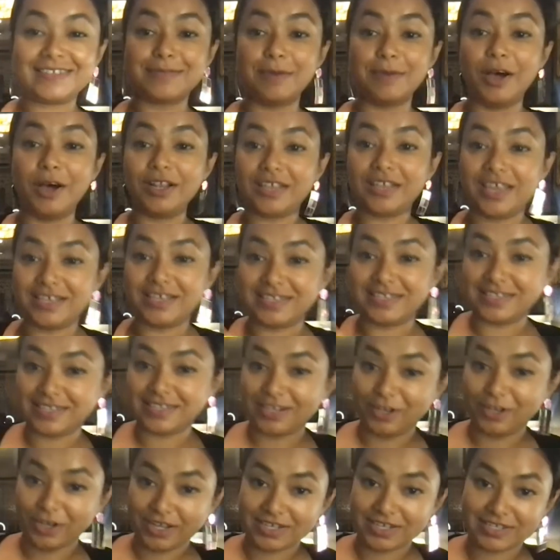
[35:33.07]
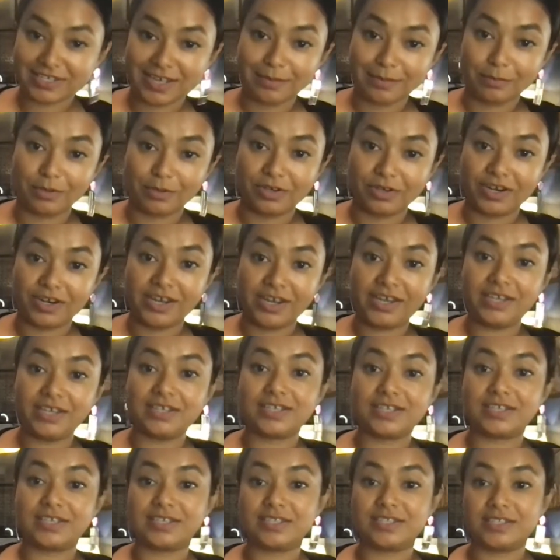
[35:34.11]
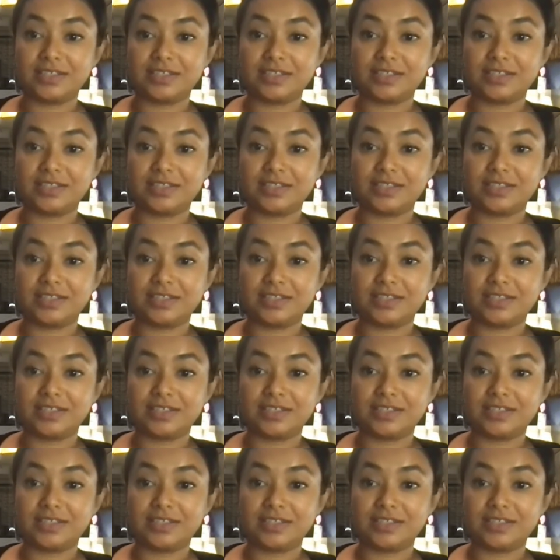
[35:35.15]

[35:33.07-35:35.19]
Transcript: small case is a good example, right? The